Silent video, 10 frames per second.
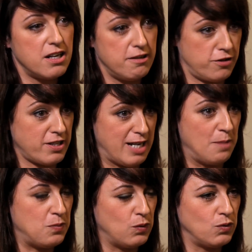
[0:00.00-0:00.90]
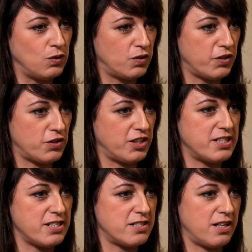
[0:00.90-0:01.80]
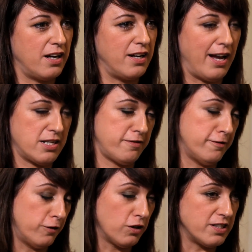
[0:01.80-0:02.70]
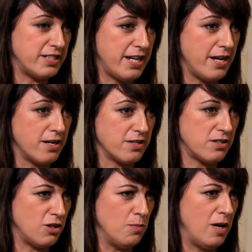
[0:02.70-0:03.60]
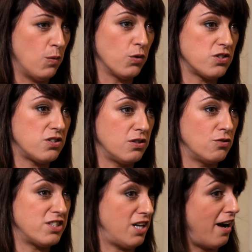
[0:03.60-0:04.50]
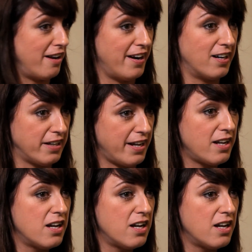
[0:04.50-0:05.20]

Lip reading: For example, local authorities can ask for volunteers who may want to retire early